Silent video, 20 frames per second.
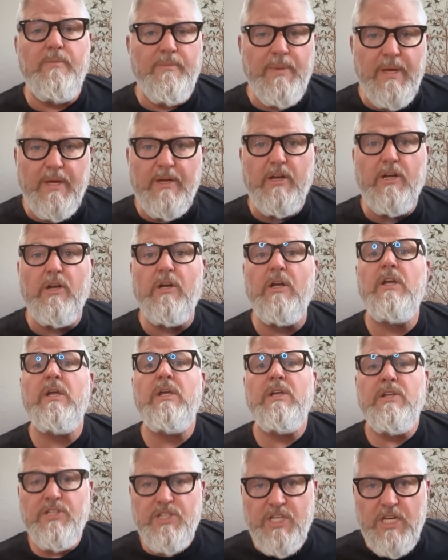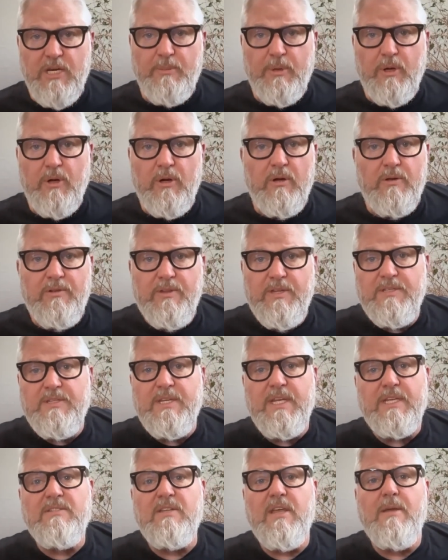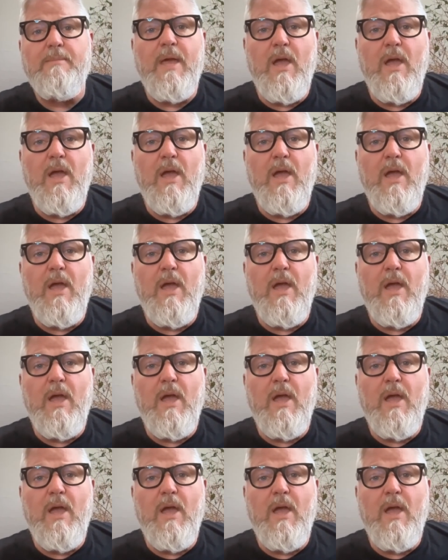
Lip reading: better, cheaper this next time?